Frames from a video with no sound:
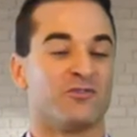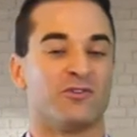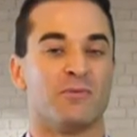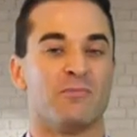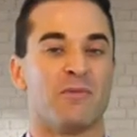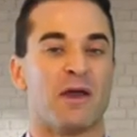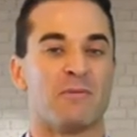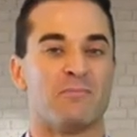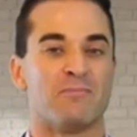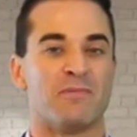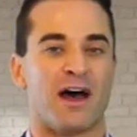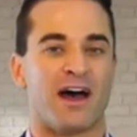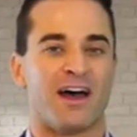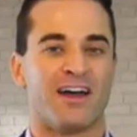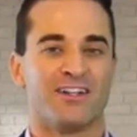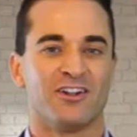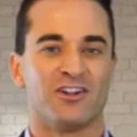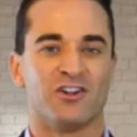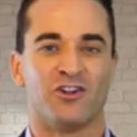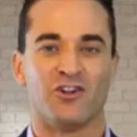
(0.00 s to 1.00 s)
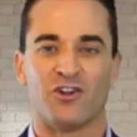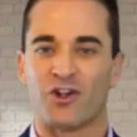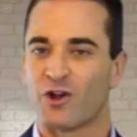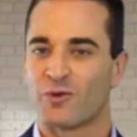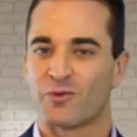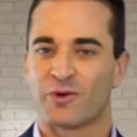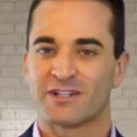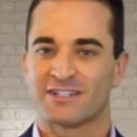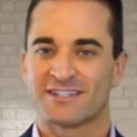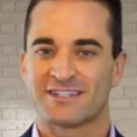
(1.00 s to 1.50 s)
Remember, no
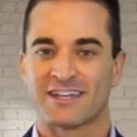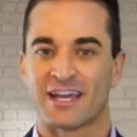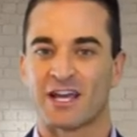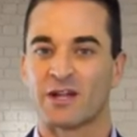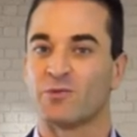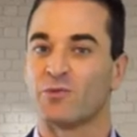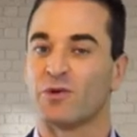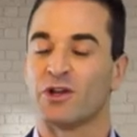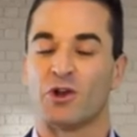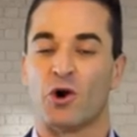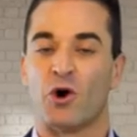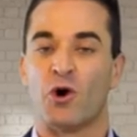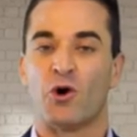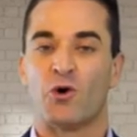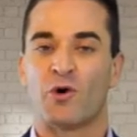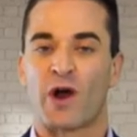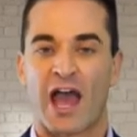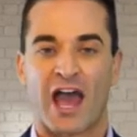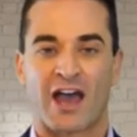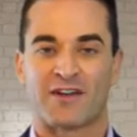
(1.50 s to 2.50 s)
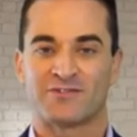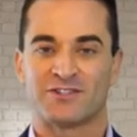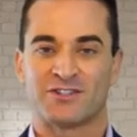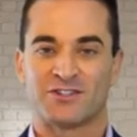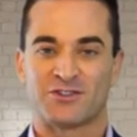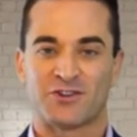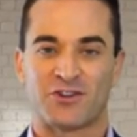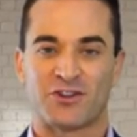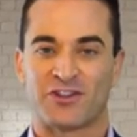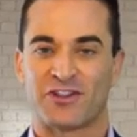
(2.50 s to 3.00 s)
one said we all have to
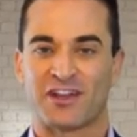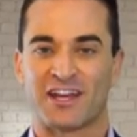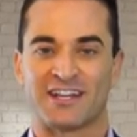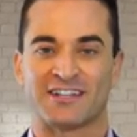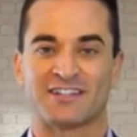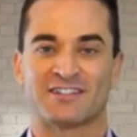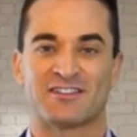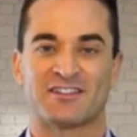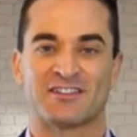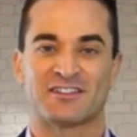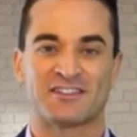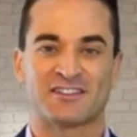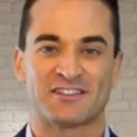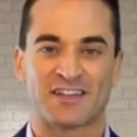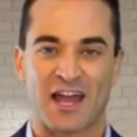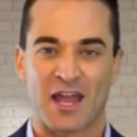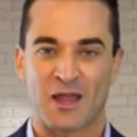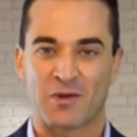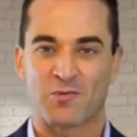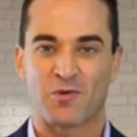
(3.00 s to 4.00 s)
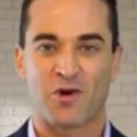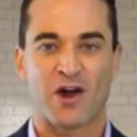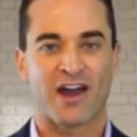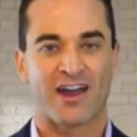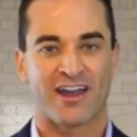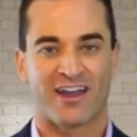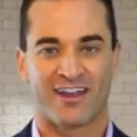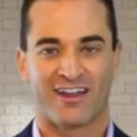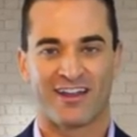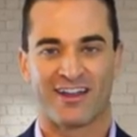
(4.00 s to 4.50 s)
do things the same
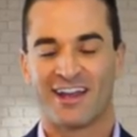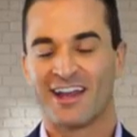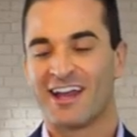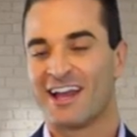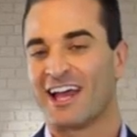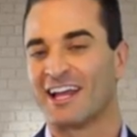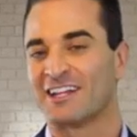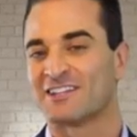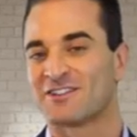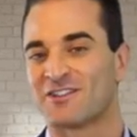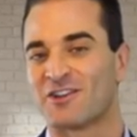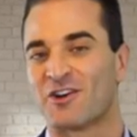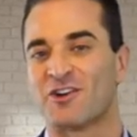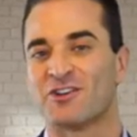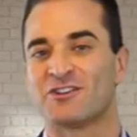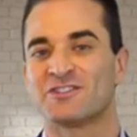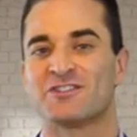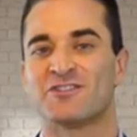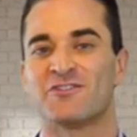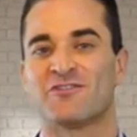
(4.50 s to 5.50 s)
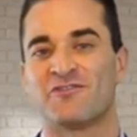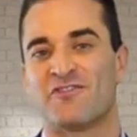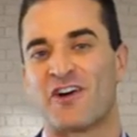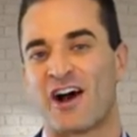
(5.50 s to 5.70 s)
way. It's those that